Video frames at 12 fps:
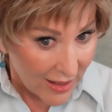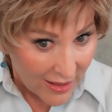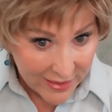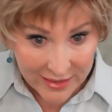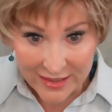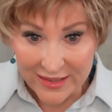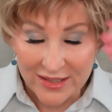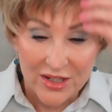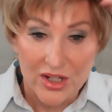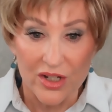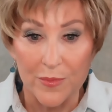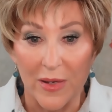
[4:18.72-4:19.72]
I think this
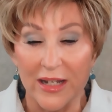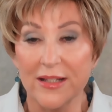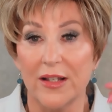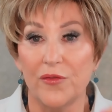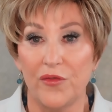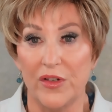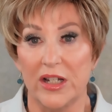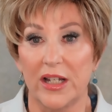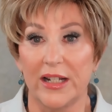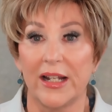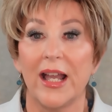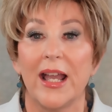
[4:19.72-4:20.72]
just makes it
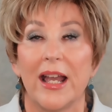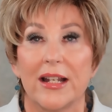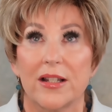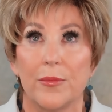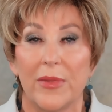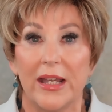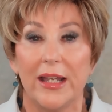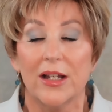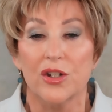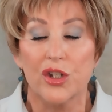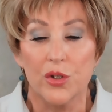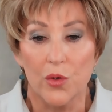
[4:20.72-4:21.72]
fun. To me,
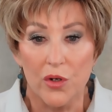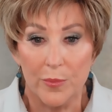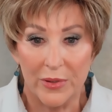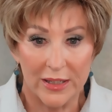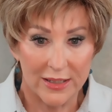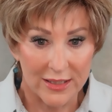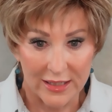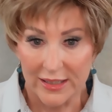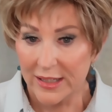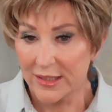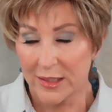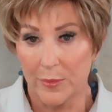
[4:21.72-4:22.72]
a short pixie
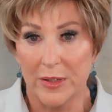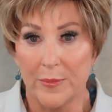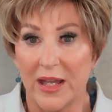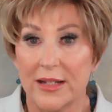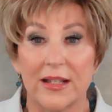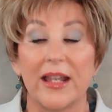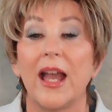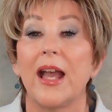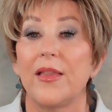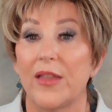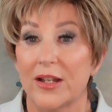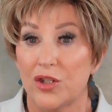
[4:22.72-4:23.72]
needs to be messy.
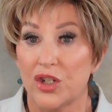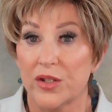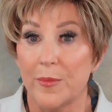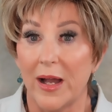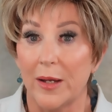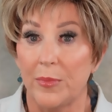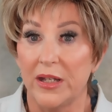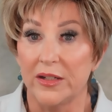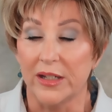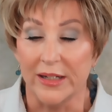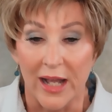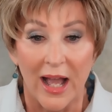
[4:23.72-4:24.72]
That's just my
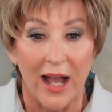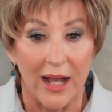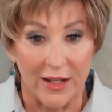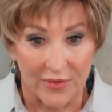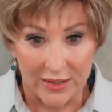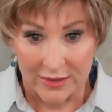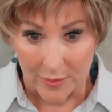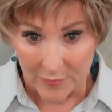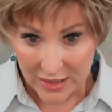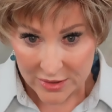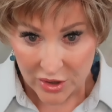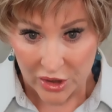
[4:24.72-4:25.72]
opinion. I think the
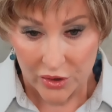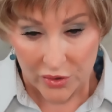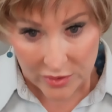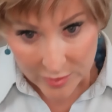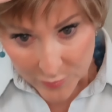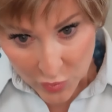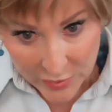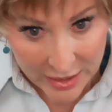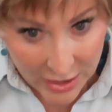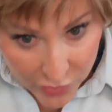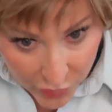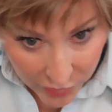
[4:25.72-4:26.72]
messier, the more
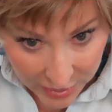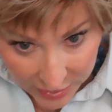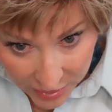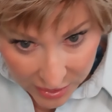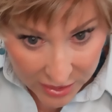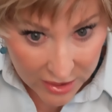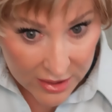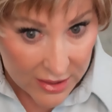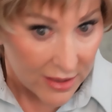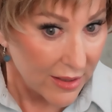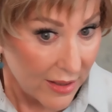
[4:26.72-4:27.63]
natural it looks.